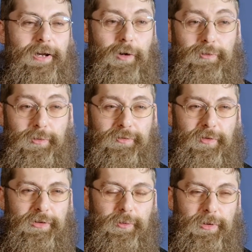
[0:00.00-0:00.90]
Of
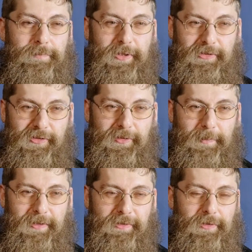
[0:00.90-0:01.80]
those 31
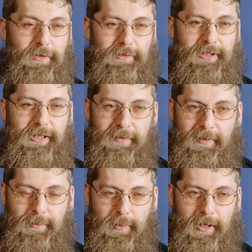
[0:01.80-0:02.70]
participants, only
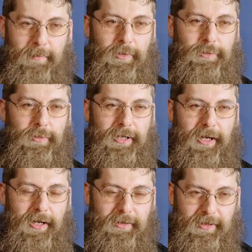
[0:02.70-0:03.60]
11 were able to
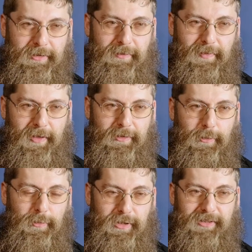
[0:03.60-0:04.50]
identify
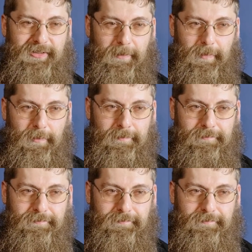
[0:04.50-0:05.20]
the unique sample.